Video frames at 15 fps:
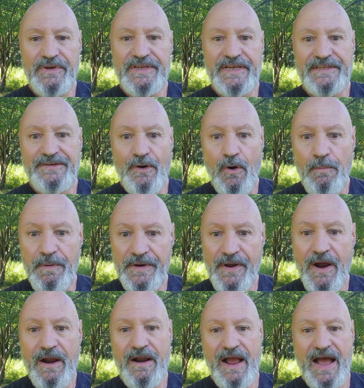We need to open
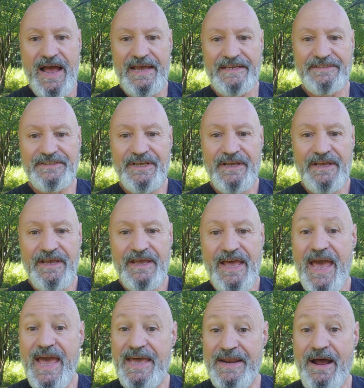our
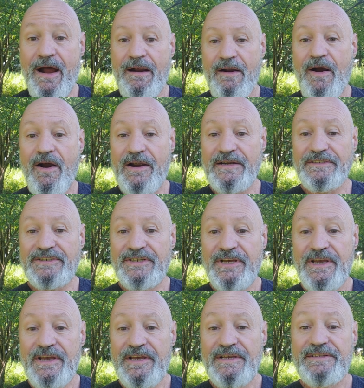eyes and our
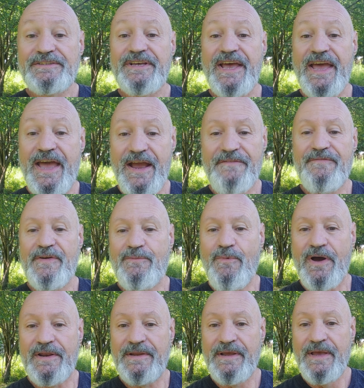hearts to
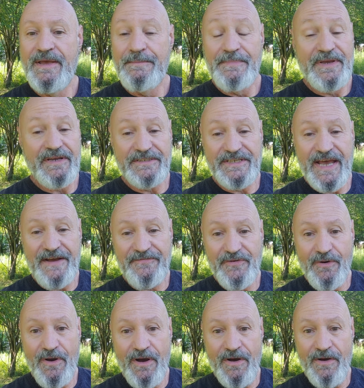everyone because,
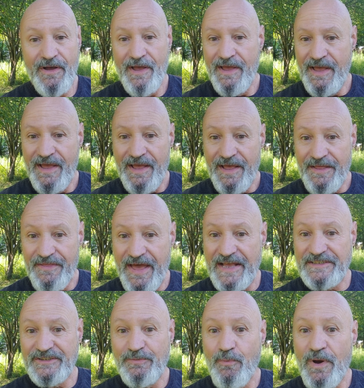after all,
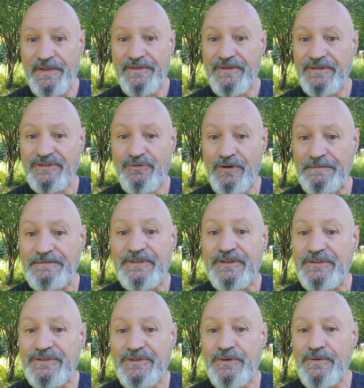that's what the
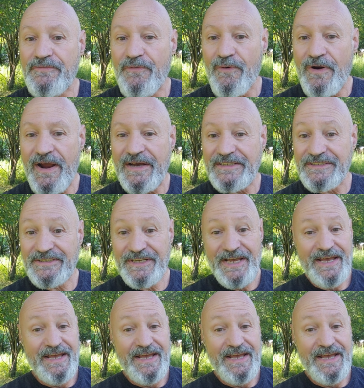scriptures do for us.